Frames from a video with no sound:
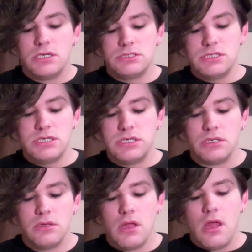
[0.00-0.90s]
Ugh.
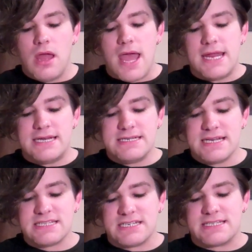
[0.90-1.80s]
And
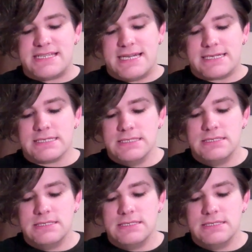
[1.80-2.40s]
another thing.